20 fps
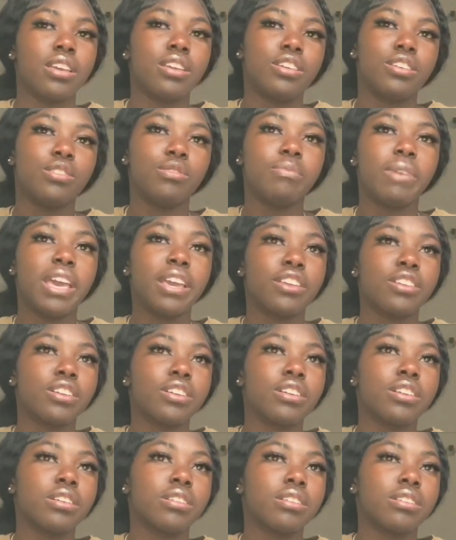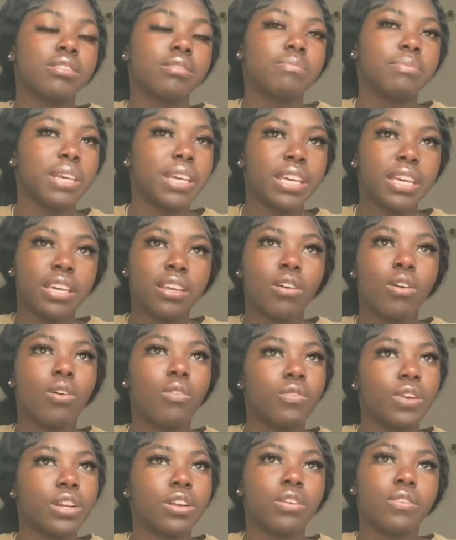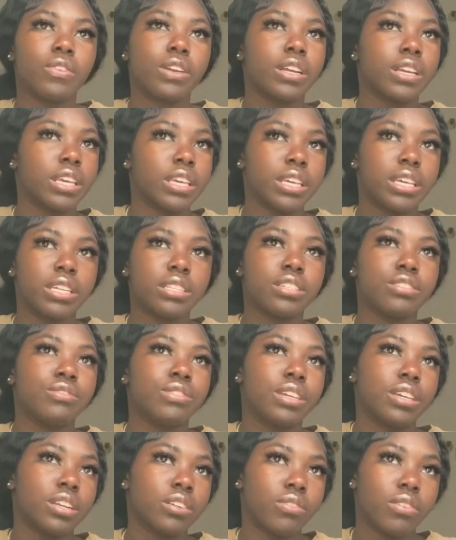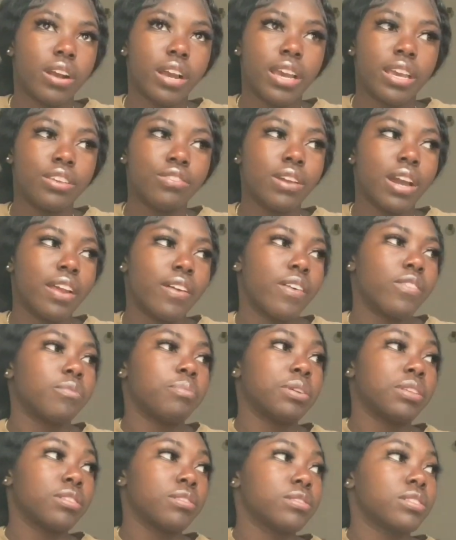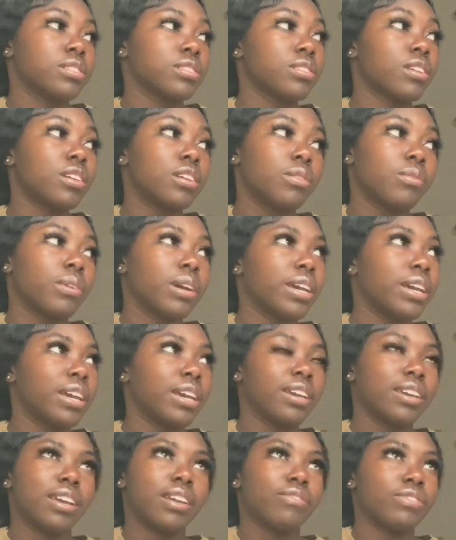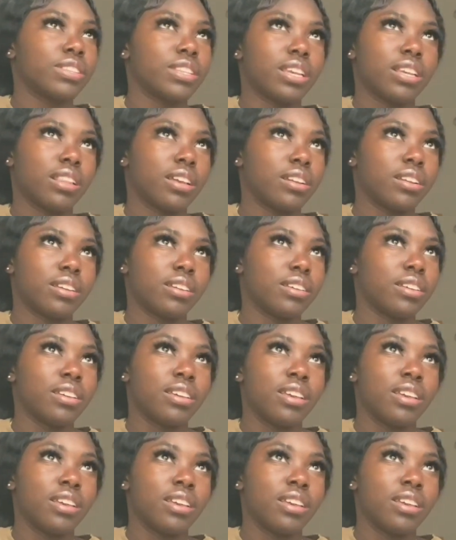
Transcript: you make your bed over and over again until you get it right you gotta have the pillows a certain way everything like that